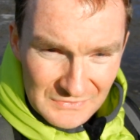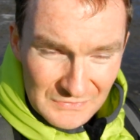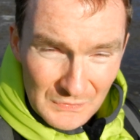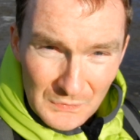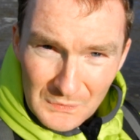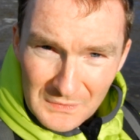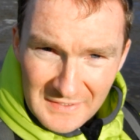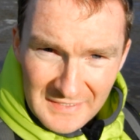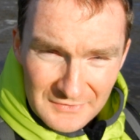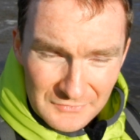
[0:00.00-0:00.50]

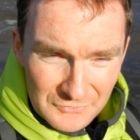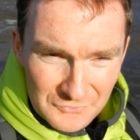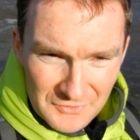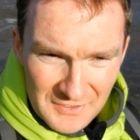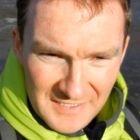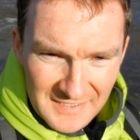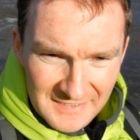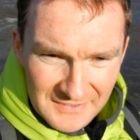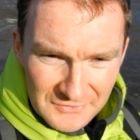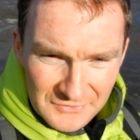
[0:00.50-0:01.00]
Don't
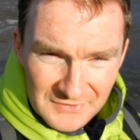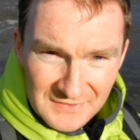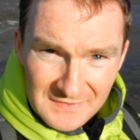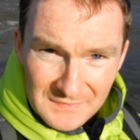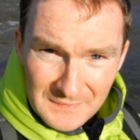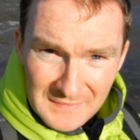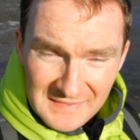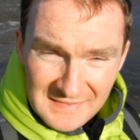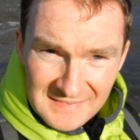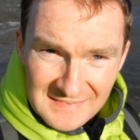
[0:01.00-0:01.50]
get stressed.
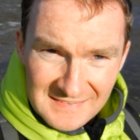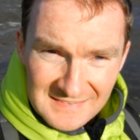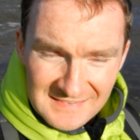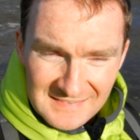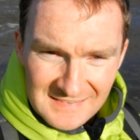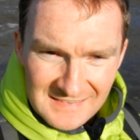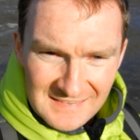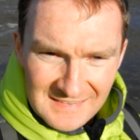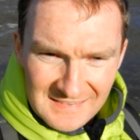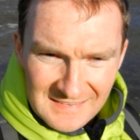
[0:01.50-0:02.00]

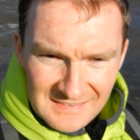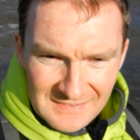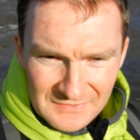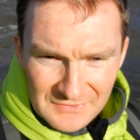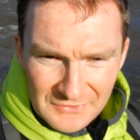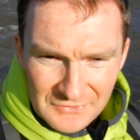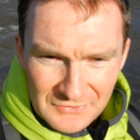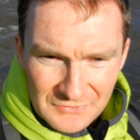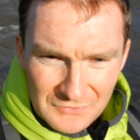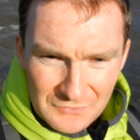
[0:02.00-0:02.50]

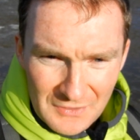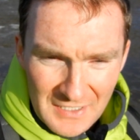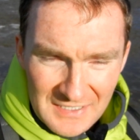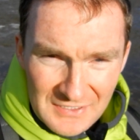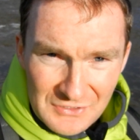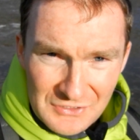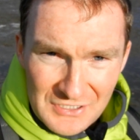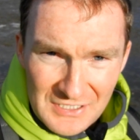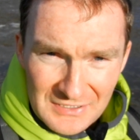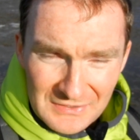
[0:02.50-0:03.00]
Just try
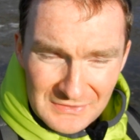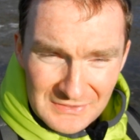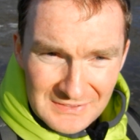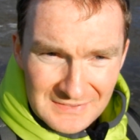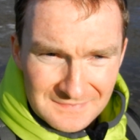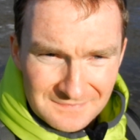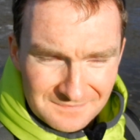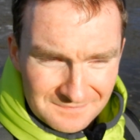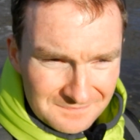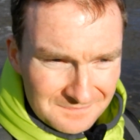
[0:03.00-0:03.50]
and
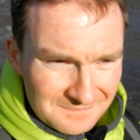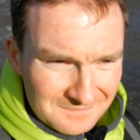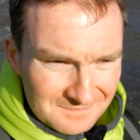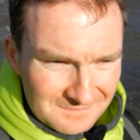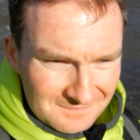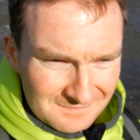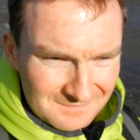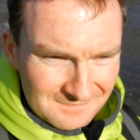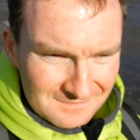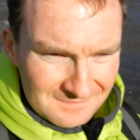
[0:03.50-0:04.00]

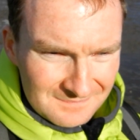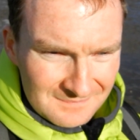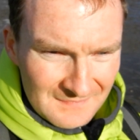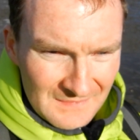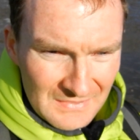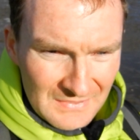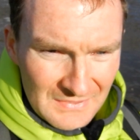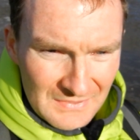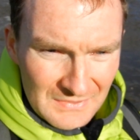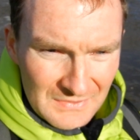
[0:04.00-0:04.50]

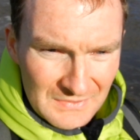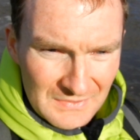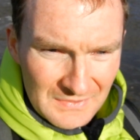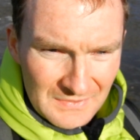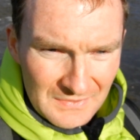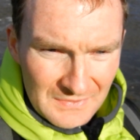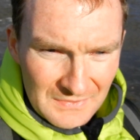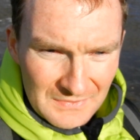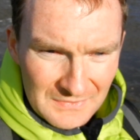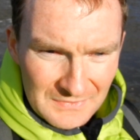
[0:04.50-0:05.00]
chill.
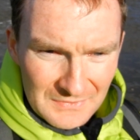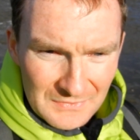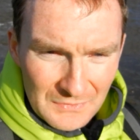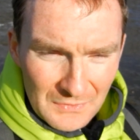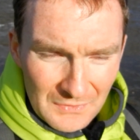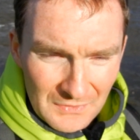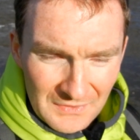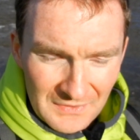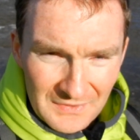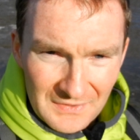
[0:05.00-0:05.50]
You're
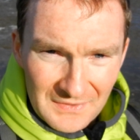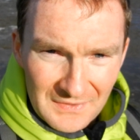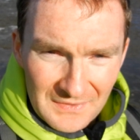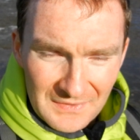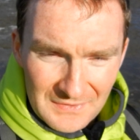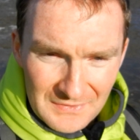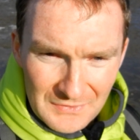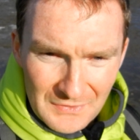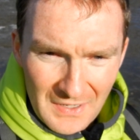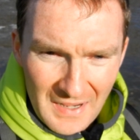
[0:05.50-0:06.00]
not
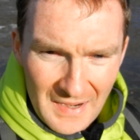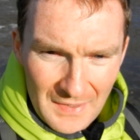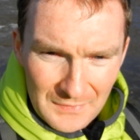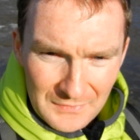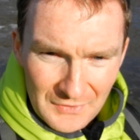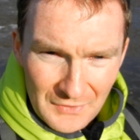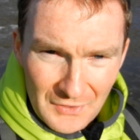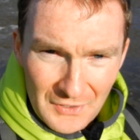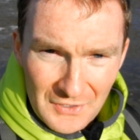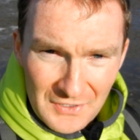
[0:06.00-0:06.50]
you're
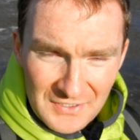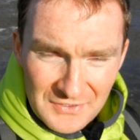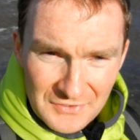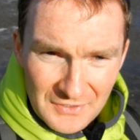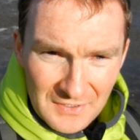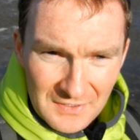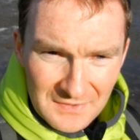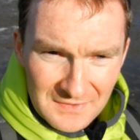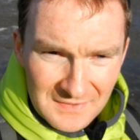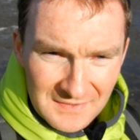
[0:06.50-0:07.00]
out to hurt each
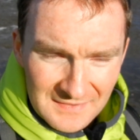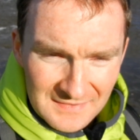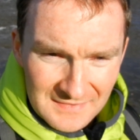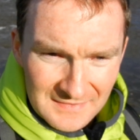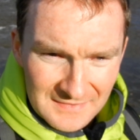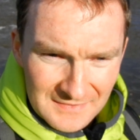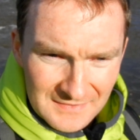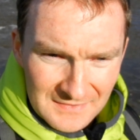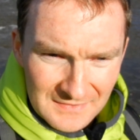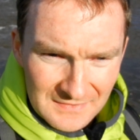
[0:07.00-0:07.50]
other.
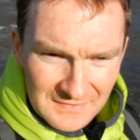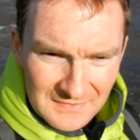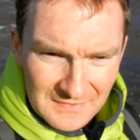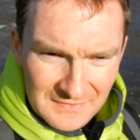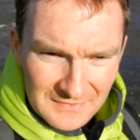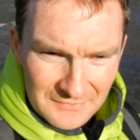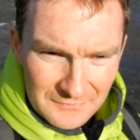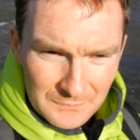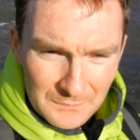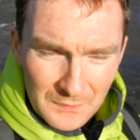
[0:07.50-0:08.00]
You're
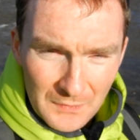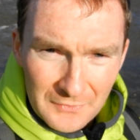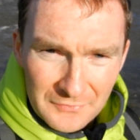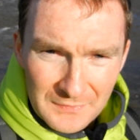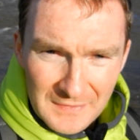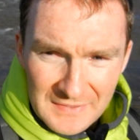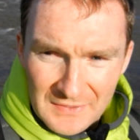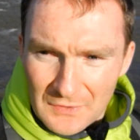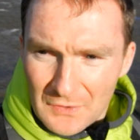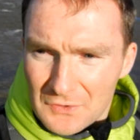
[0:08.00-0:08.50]
We've
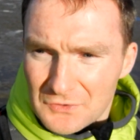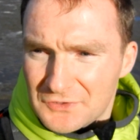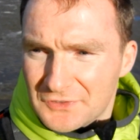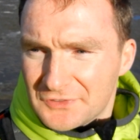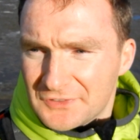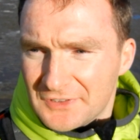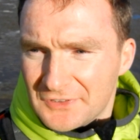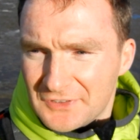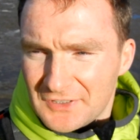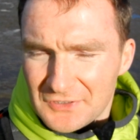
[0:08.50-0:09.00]
both made a
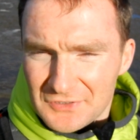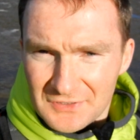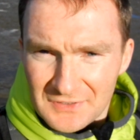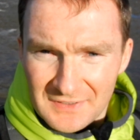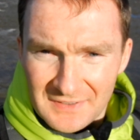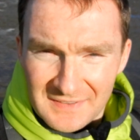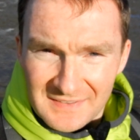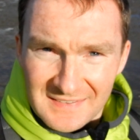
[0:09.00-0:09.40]
conscious decision